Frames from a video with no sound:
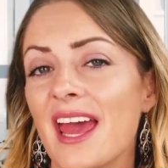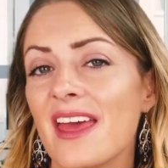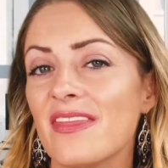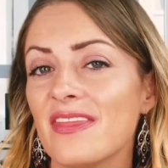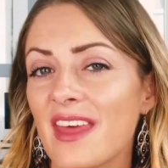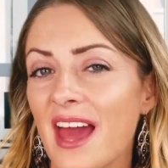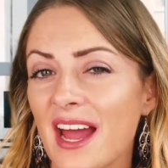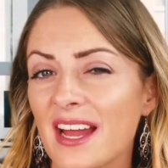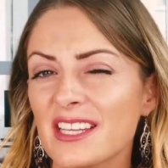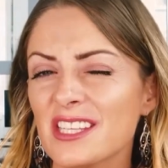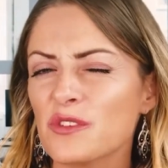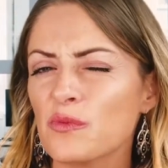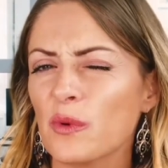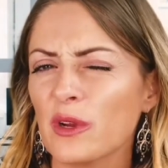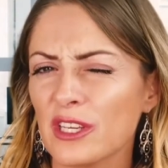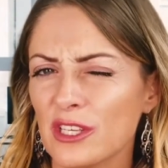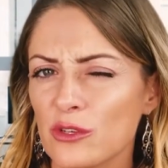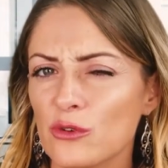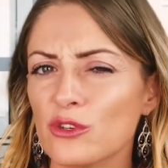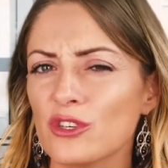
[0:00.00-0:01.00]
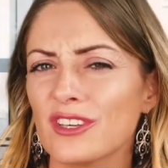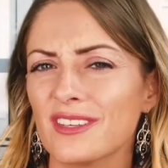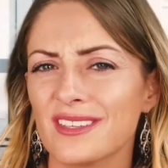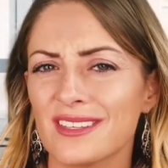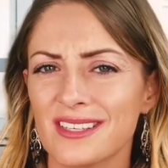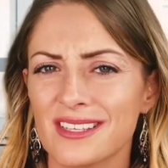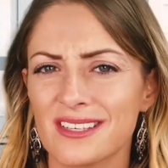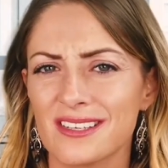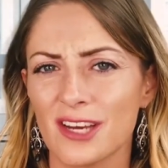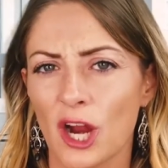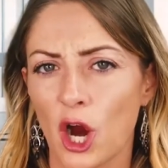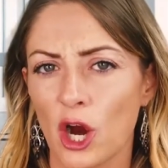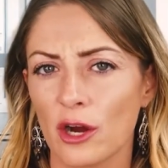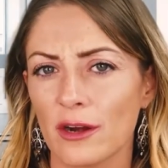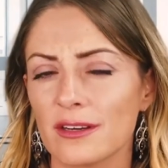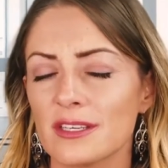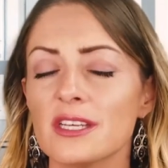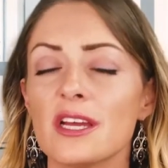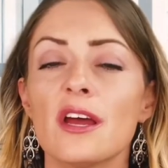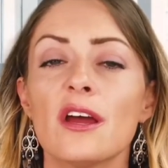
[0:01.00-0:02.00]
and that's where you should
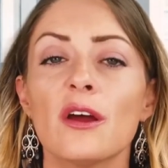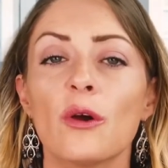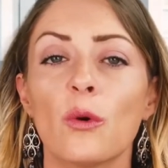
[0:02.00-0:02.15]
start,